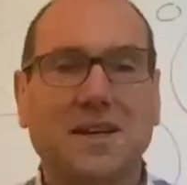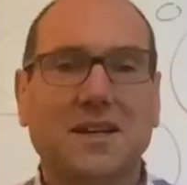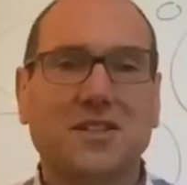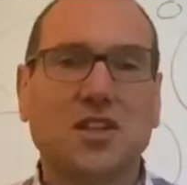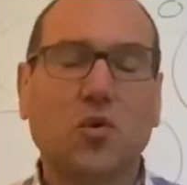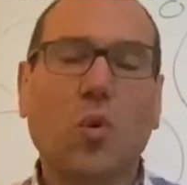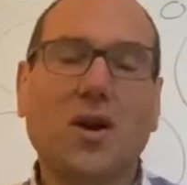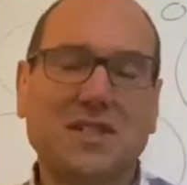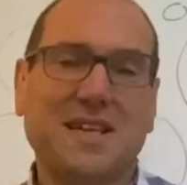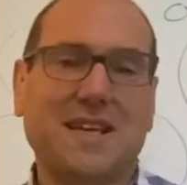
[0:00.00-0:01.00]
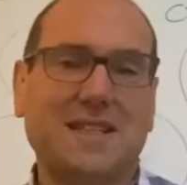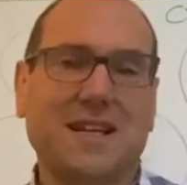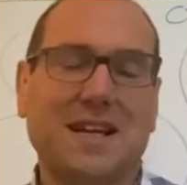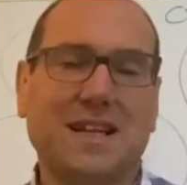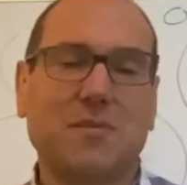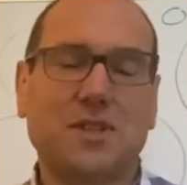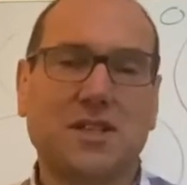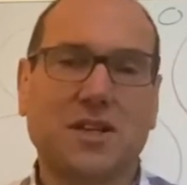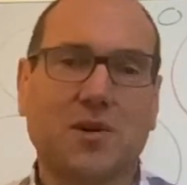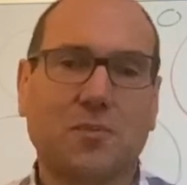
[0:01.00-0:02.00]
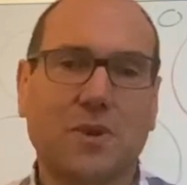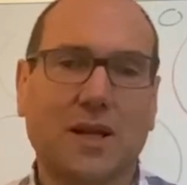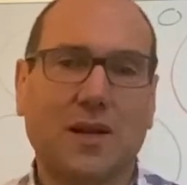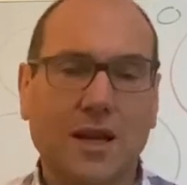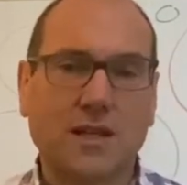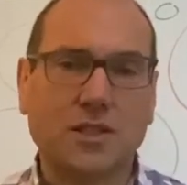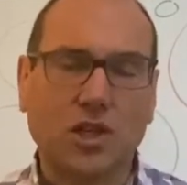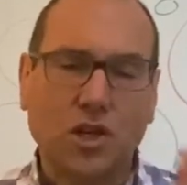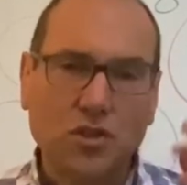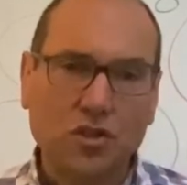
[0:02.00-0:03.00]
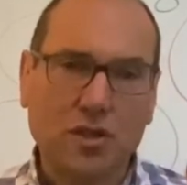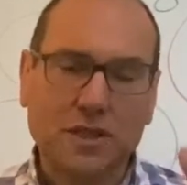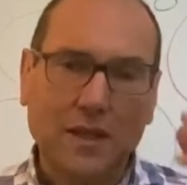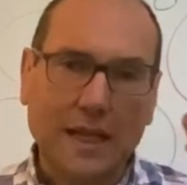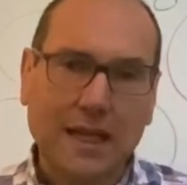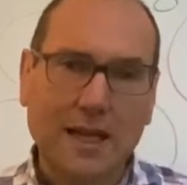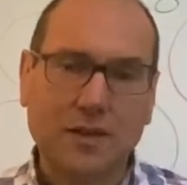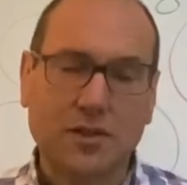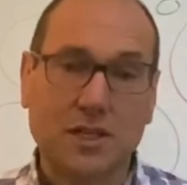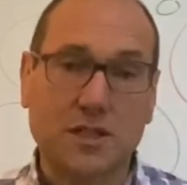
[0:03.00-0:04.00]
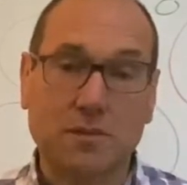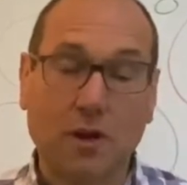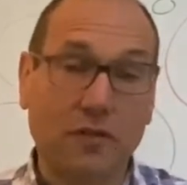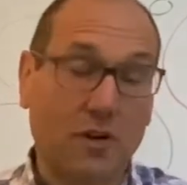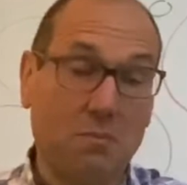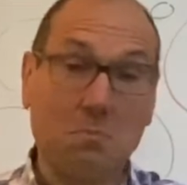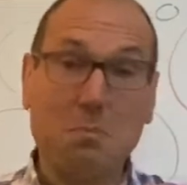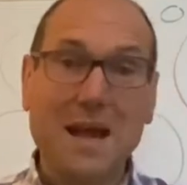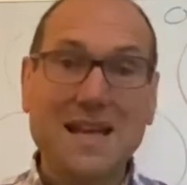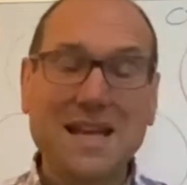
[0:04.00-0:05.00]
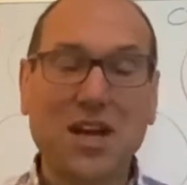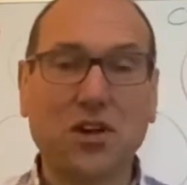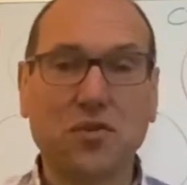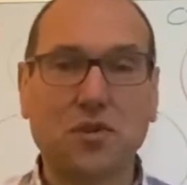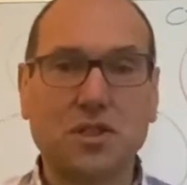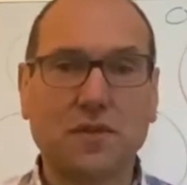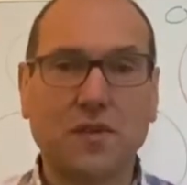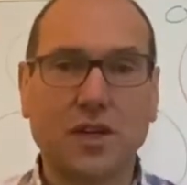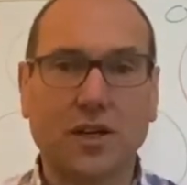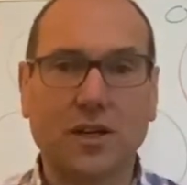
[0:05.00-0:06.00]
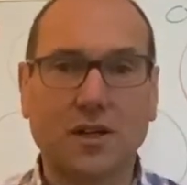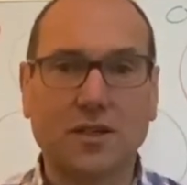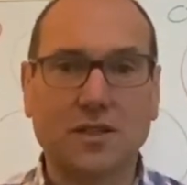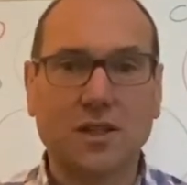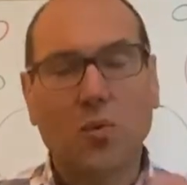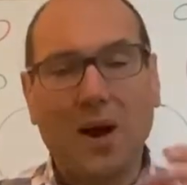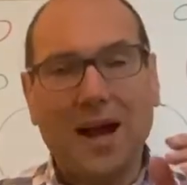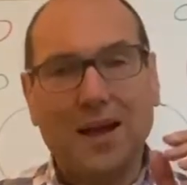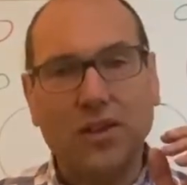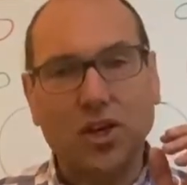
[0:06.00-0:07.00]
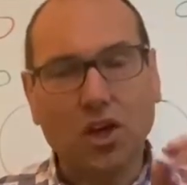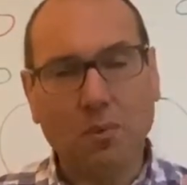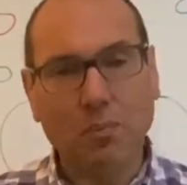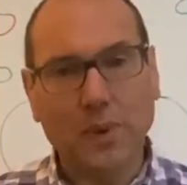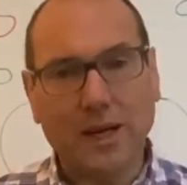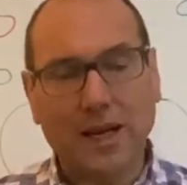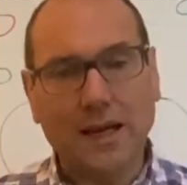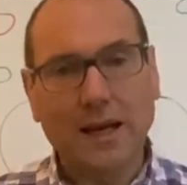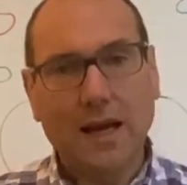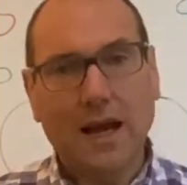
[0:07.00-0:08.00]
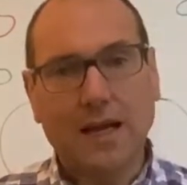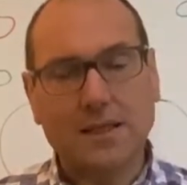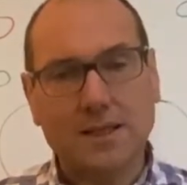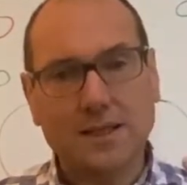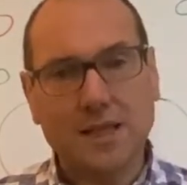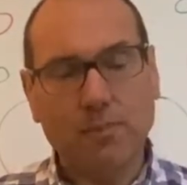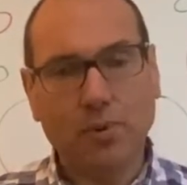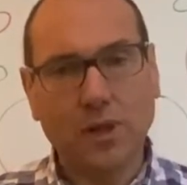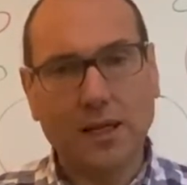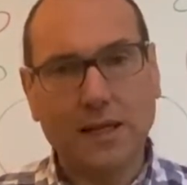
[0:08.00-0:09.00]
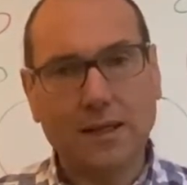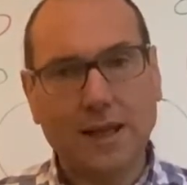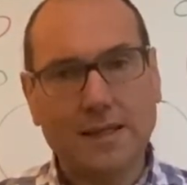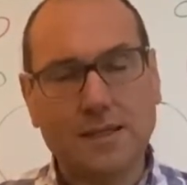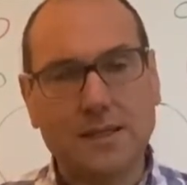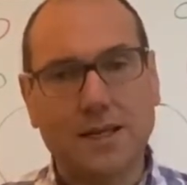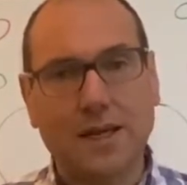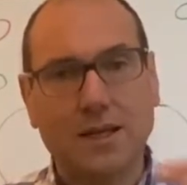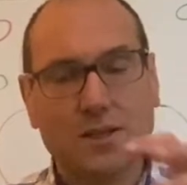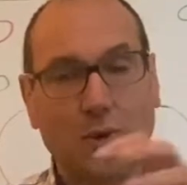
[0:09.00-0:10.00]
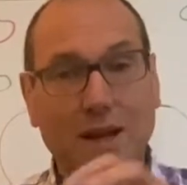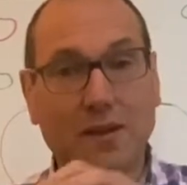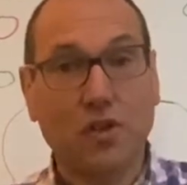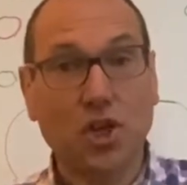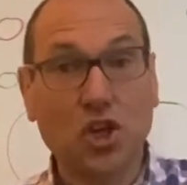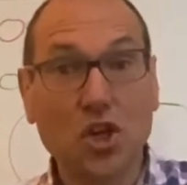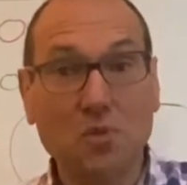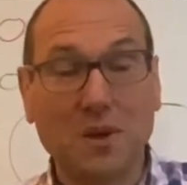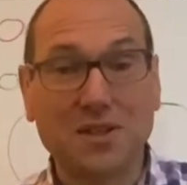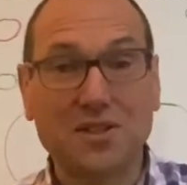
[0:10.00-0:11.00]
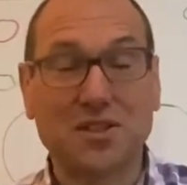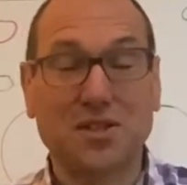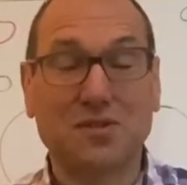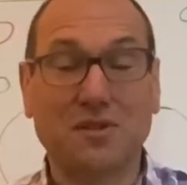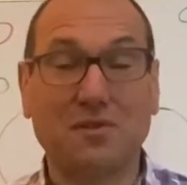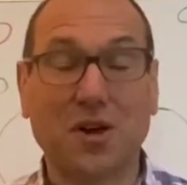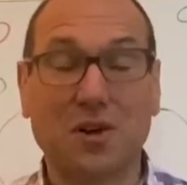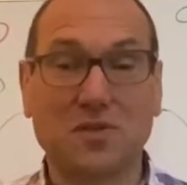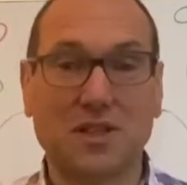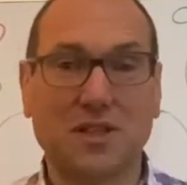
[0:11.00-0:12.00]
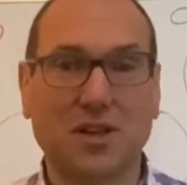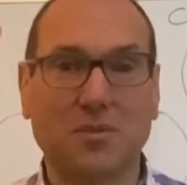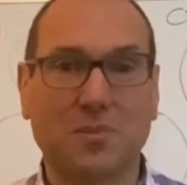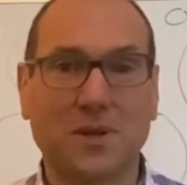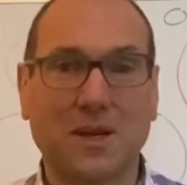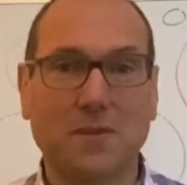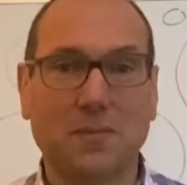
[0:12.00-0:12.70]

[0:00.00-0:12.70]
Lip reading: So what is a limited company? It's a construct of the legal system over many hundreds of years where the company has a separate legal entity to any of the humans that are involved in the company.